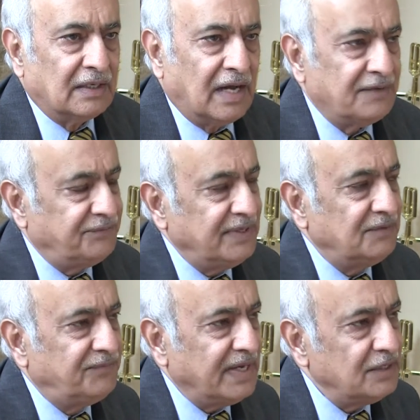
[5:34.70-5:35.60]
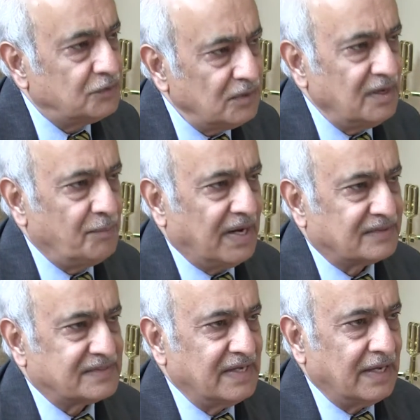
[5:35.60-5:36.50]
I feel very good
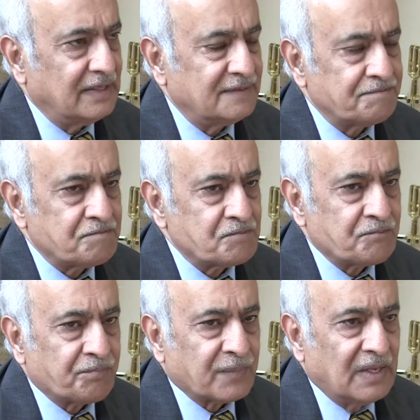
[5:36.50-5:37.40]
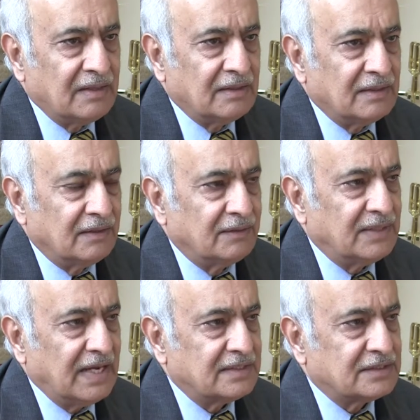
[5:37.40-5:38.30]
about saying
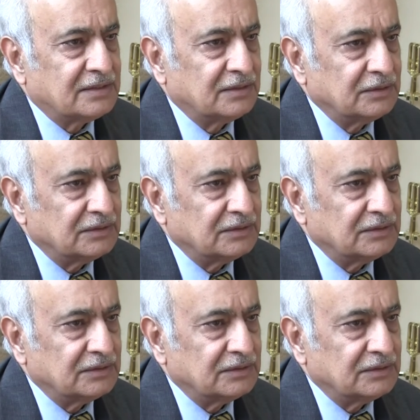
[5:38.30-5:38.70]
that